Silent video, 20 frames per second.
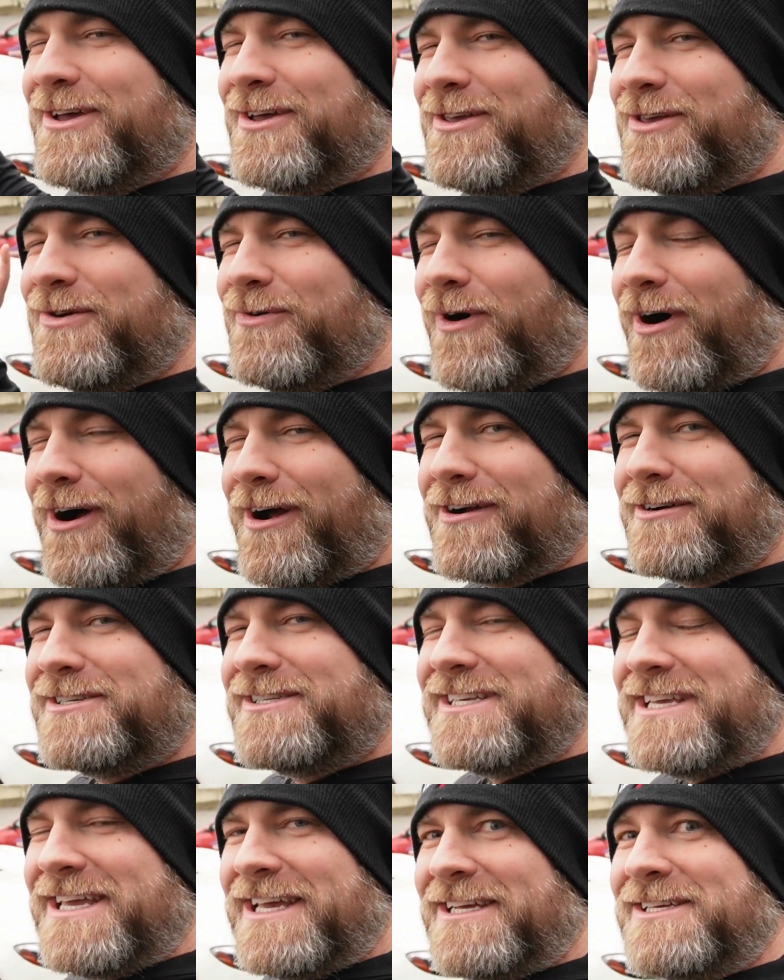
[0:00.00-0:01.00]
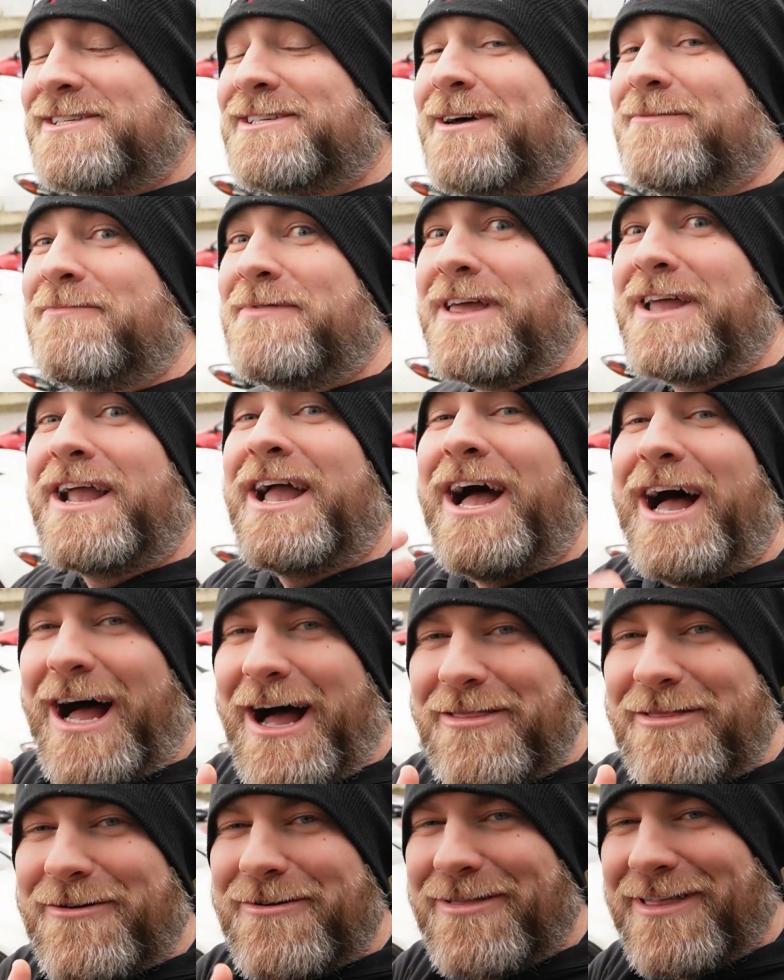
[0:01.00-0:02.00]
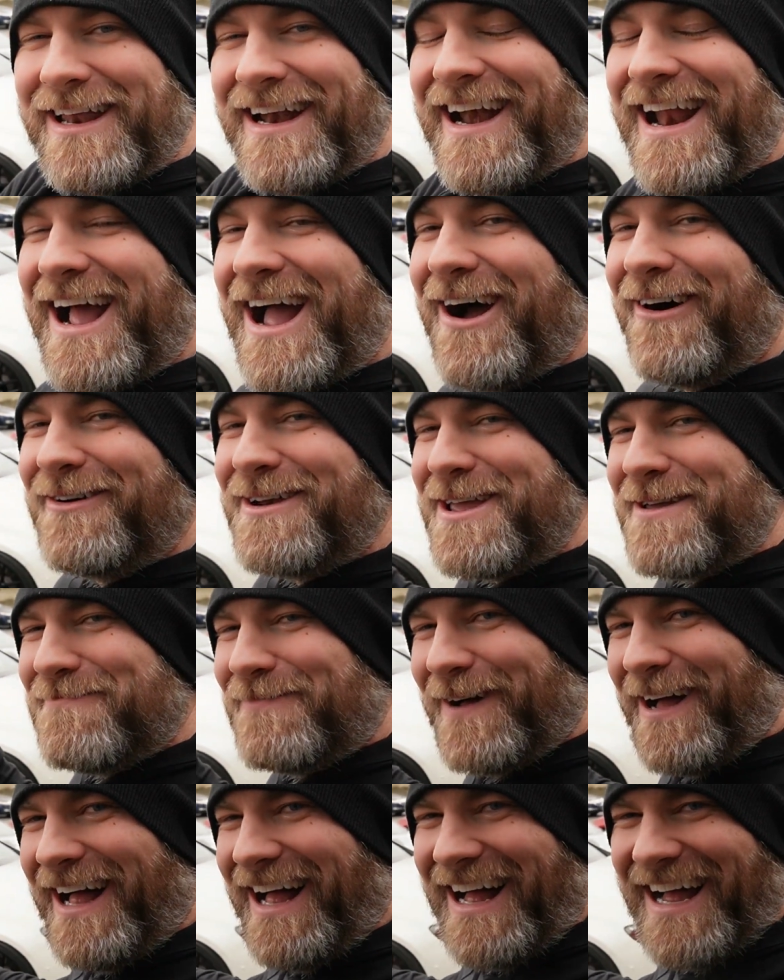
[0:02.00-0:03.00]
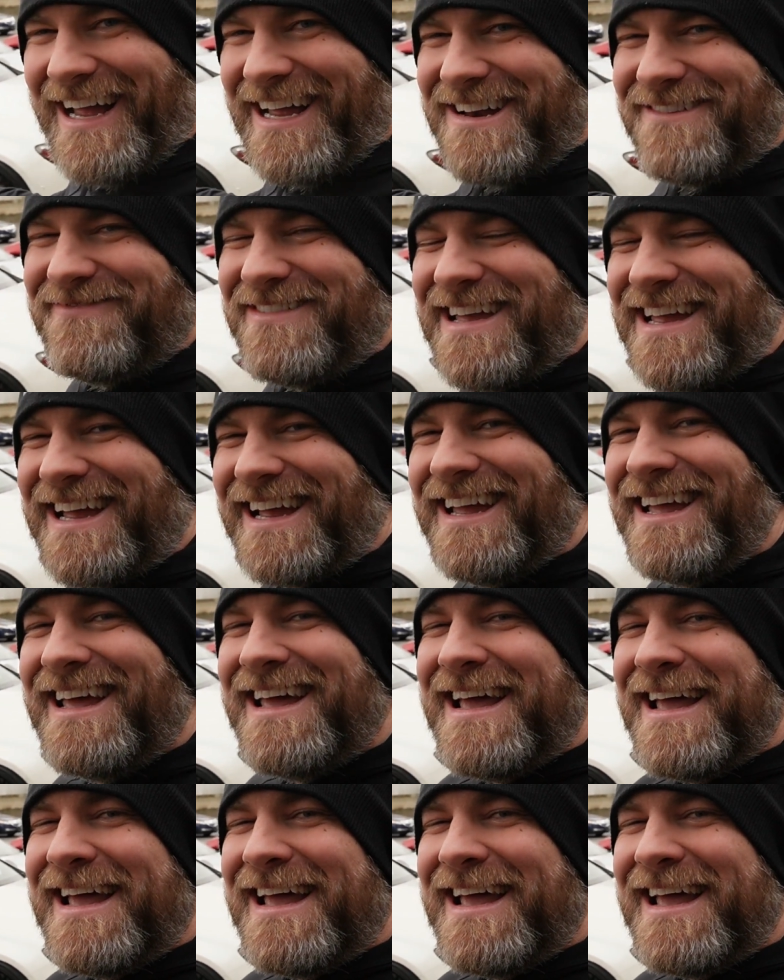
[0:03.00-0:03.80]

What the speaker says: You are seeing something other than an Audi behind me.